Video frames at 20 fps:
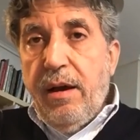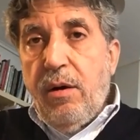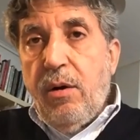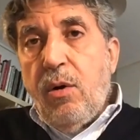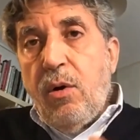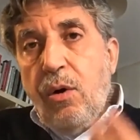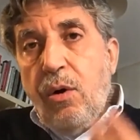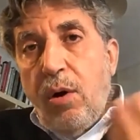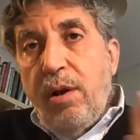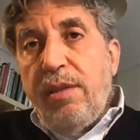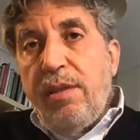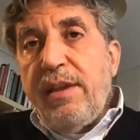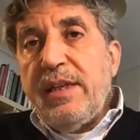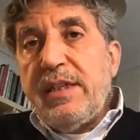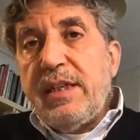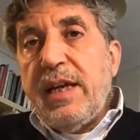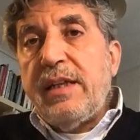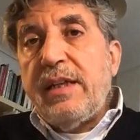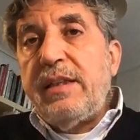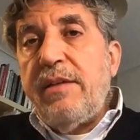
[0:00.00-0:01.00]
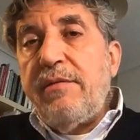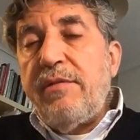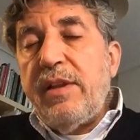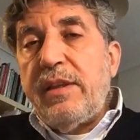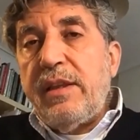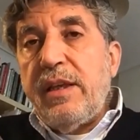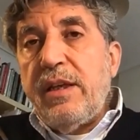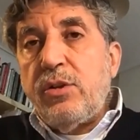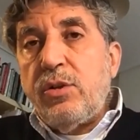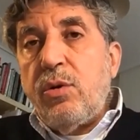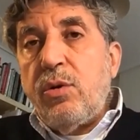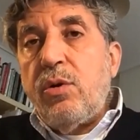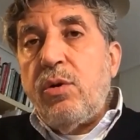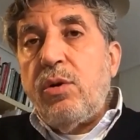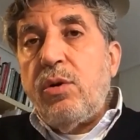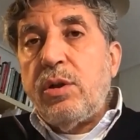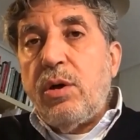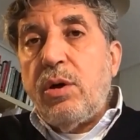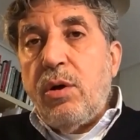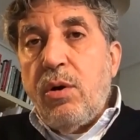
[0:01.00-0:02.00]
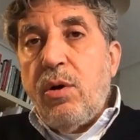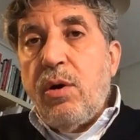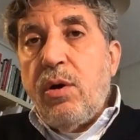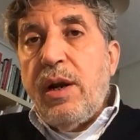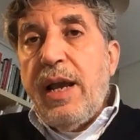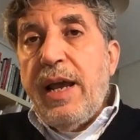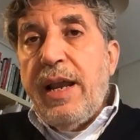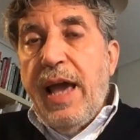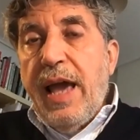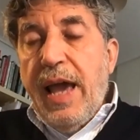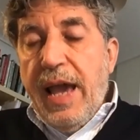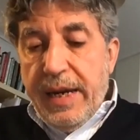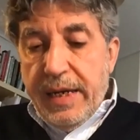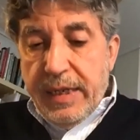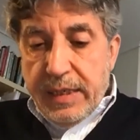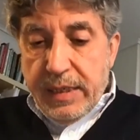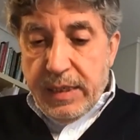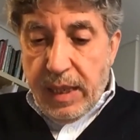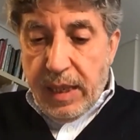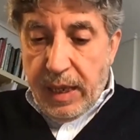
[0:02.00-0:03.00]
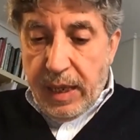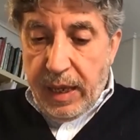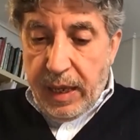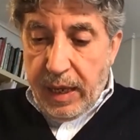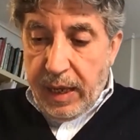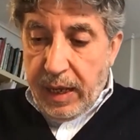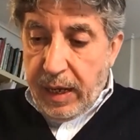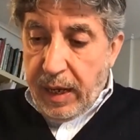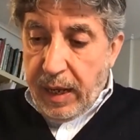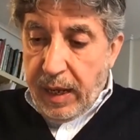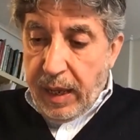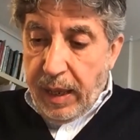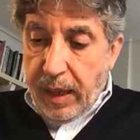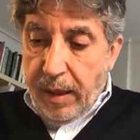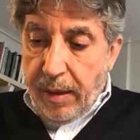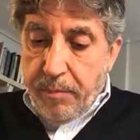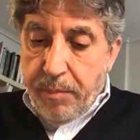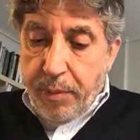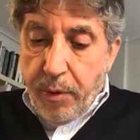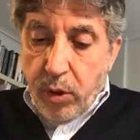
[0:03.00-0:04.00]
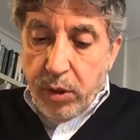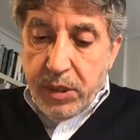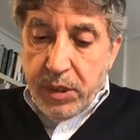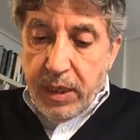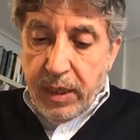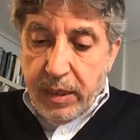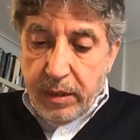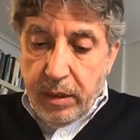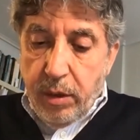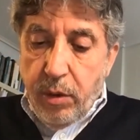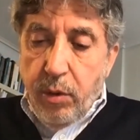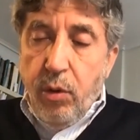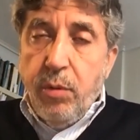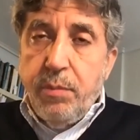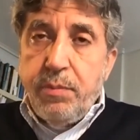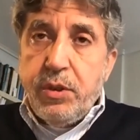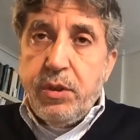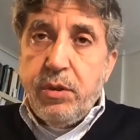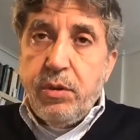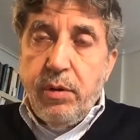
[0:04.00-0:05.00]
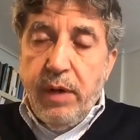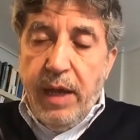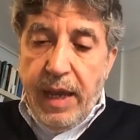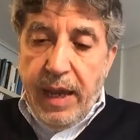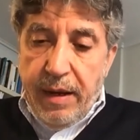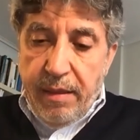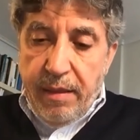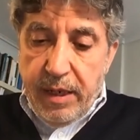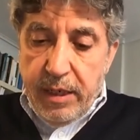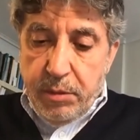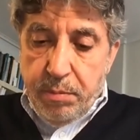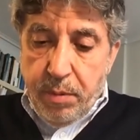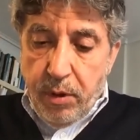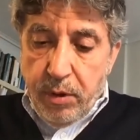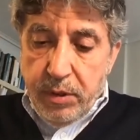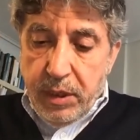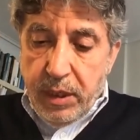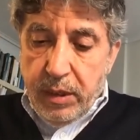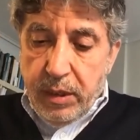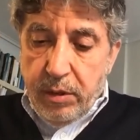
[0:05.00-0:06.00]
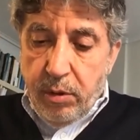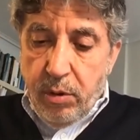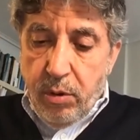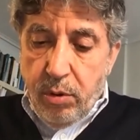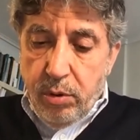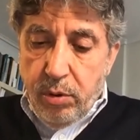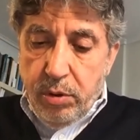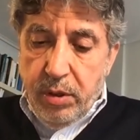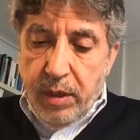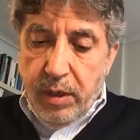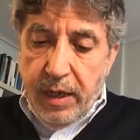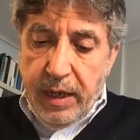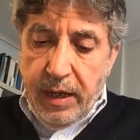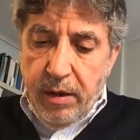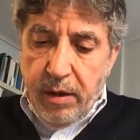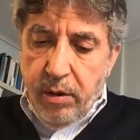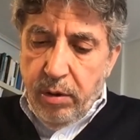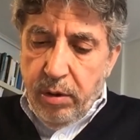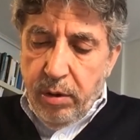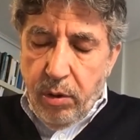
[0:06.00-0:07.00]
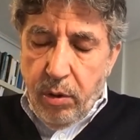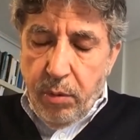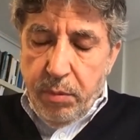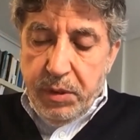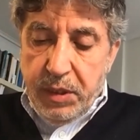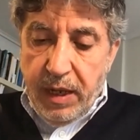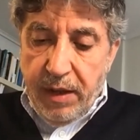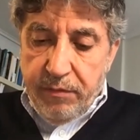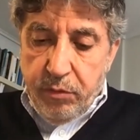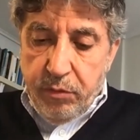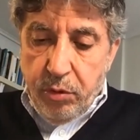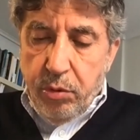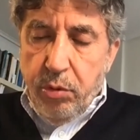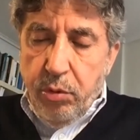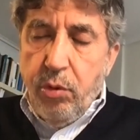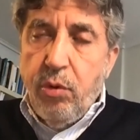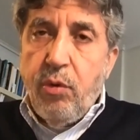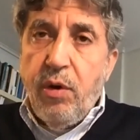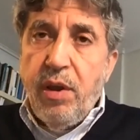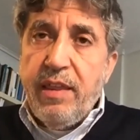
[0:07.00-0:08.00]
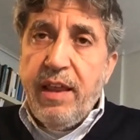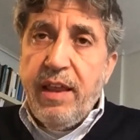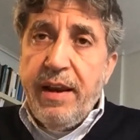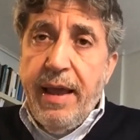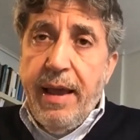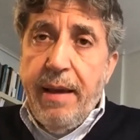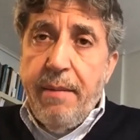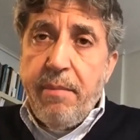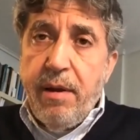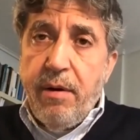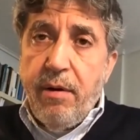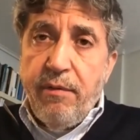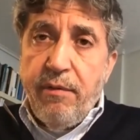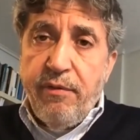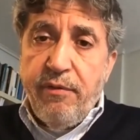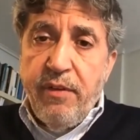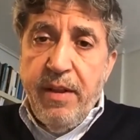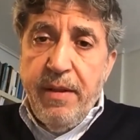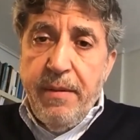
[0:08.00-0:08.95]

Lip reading: All these activities was organized in project groups, and these project groups have to do with a number of